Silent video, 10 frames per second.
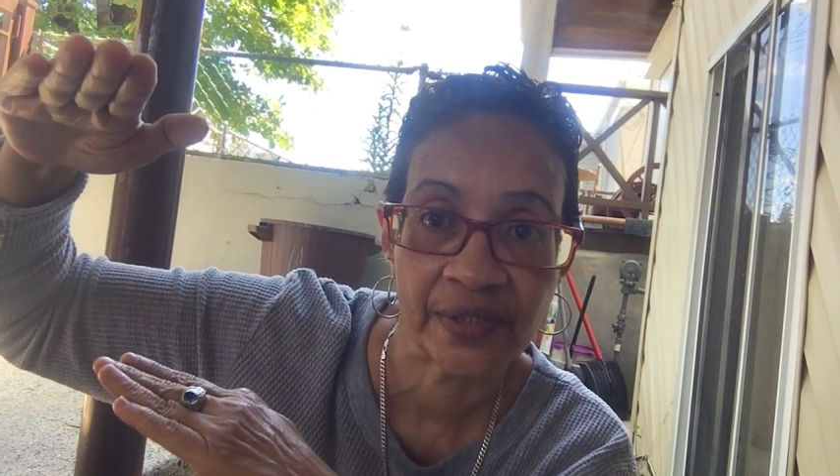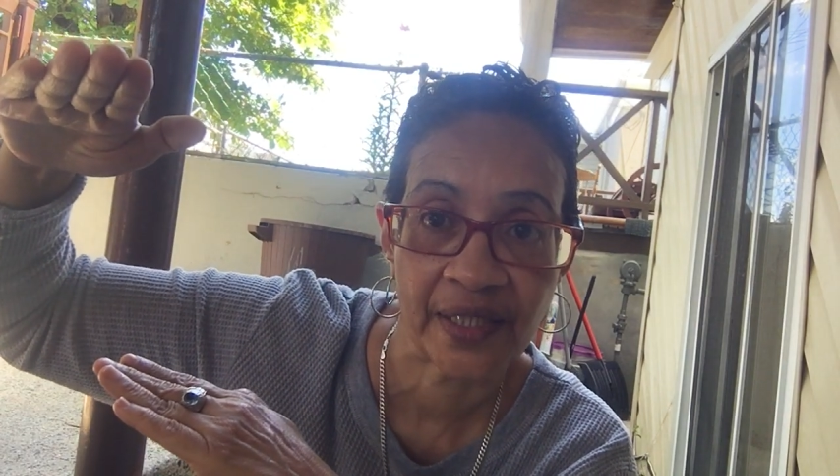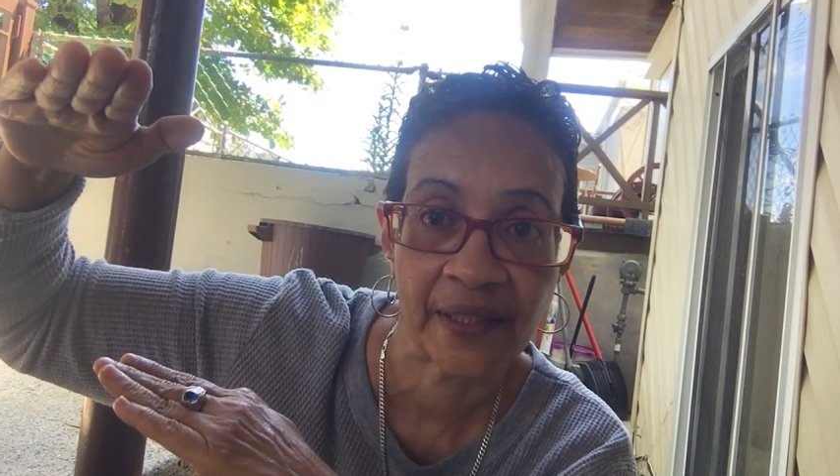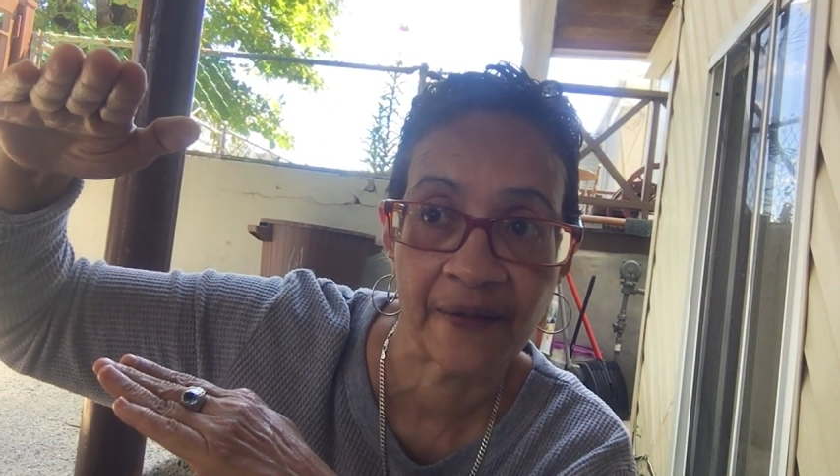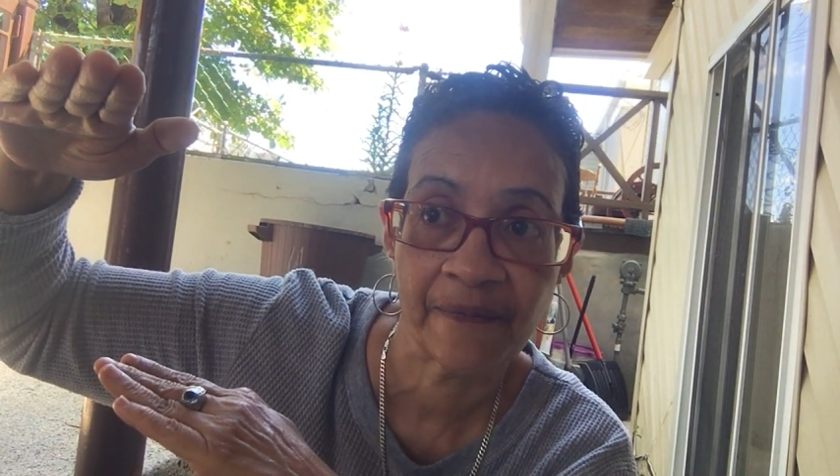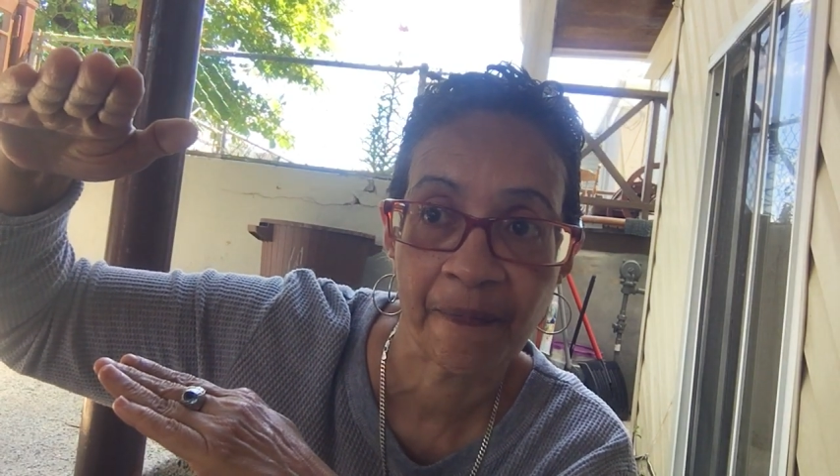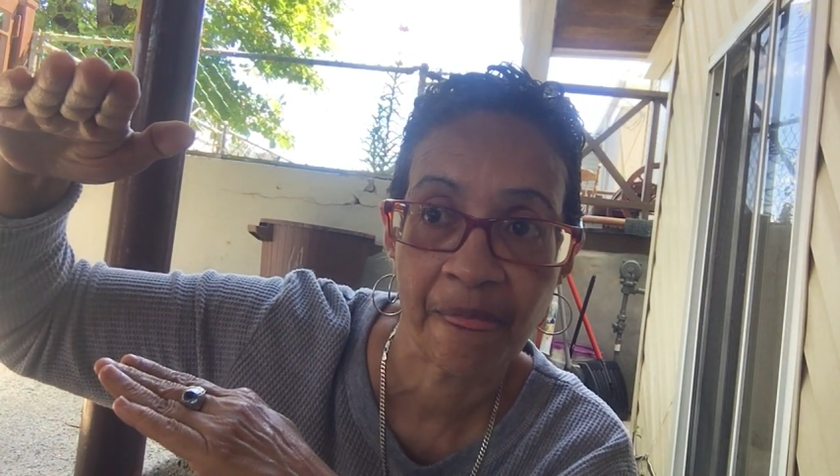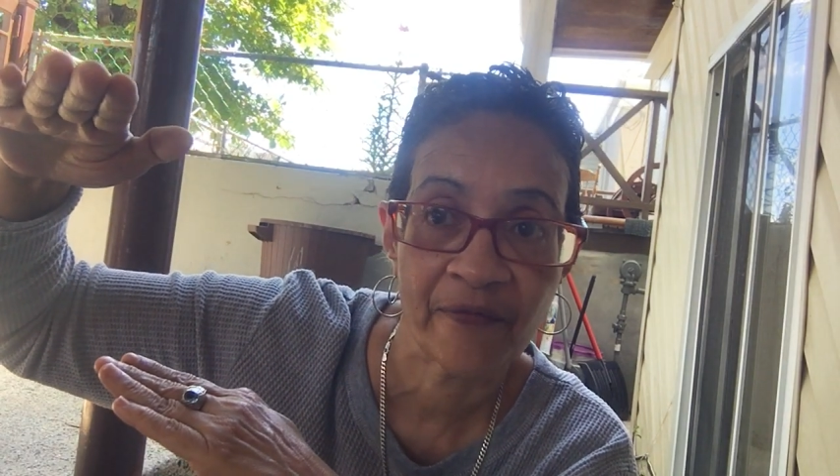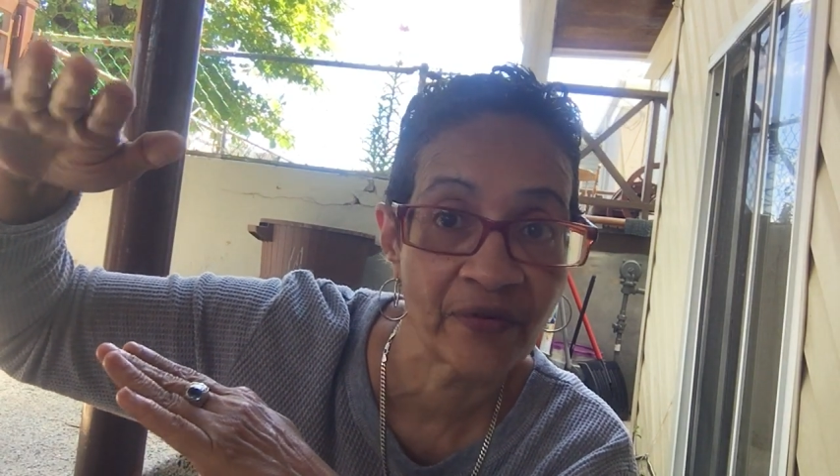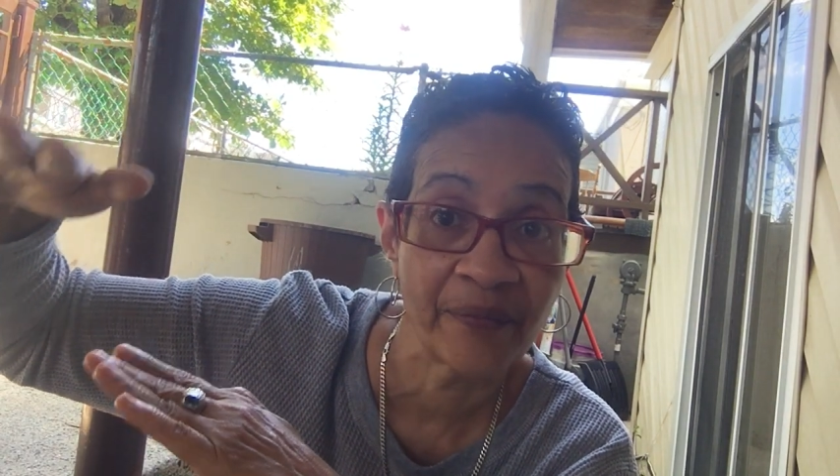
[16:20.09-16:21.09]
Okay,
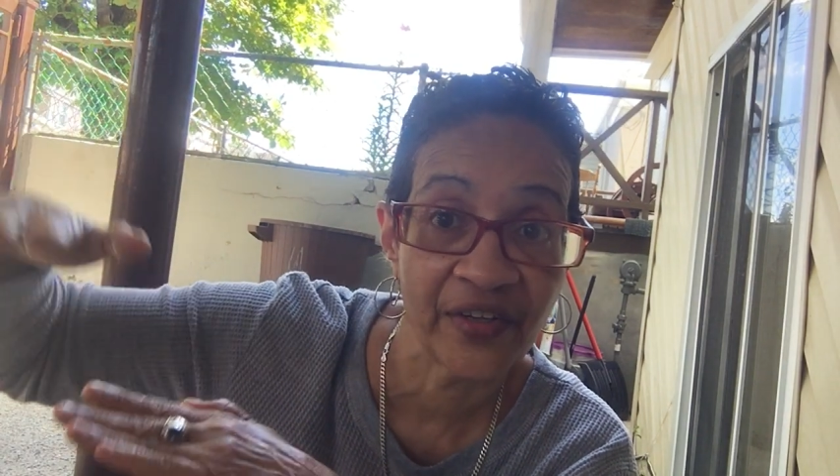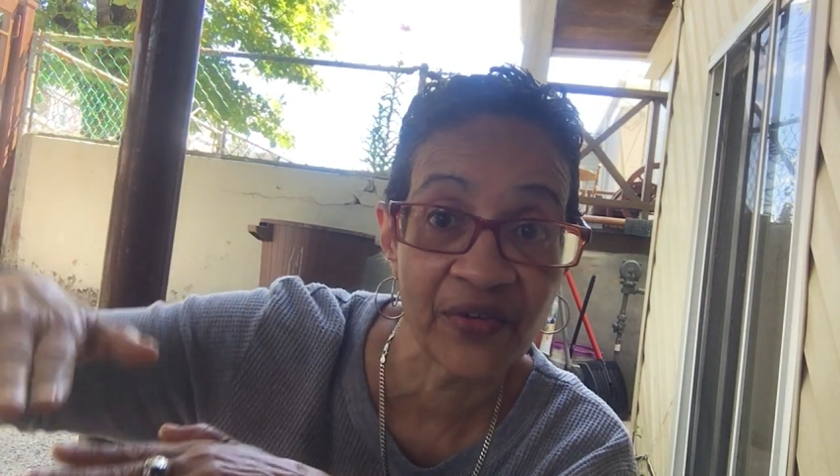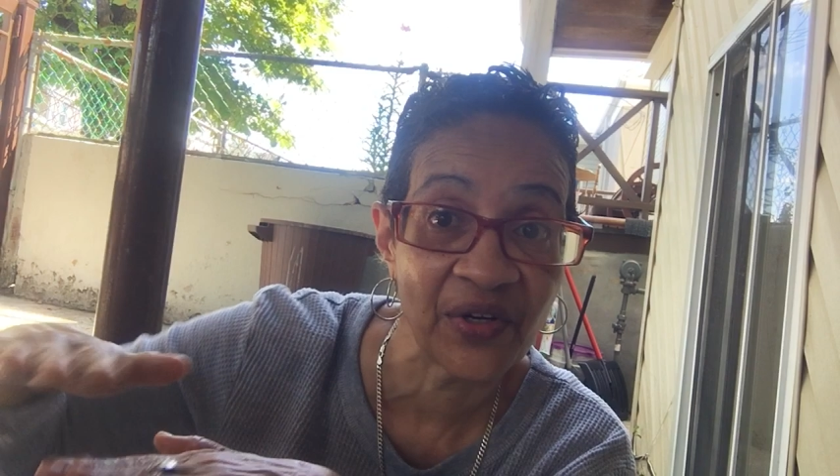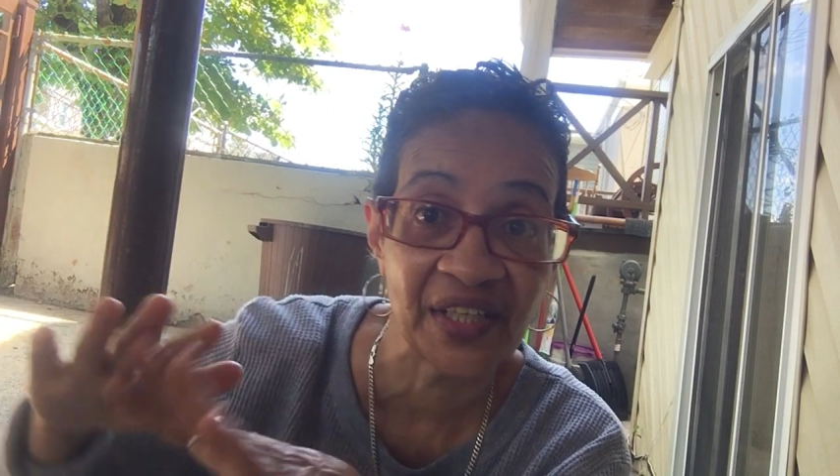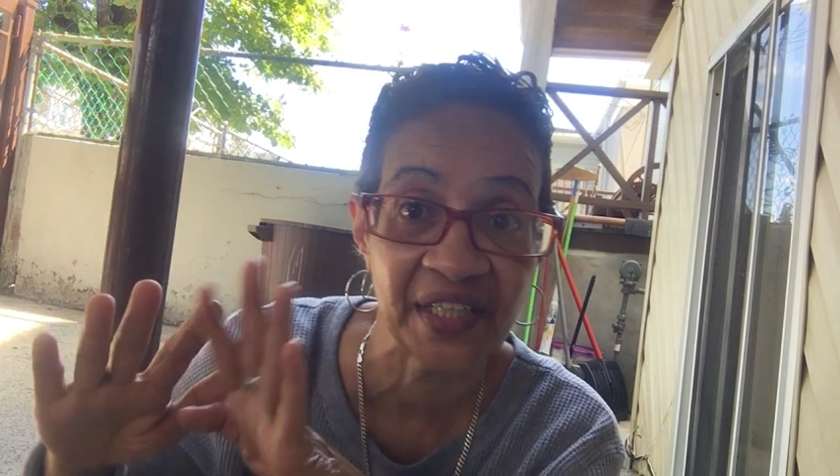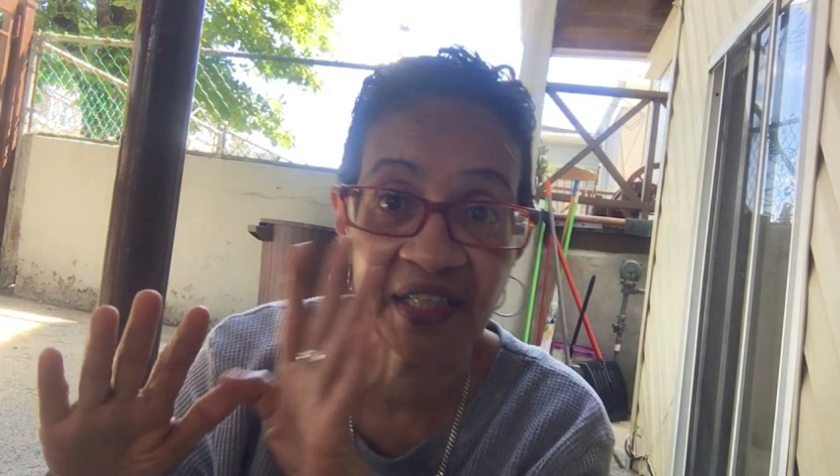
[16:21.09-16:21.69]
from there on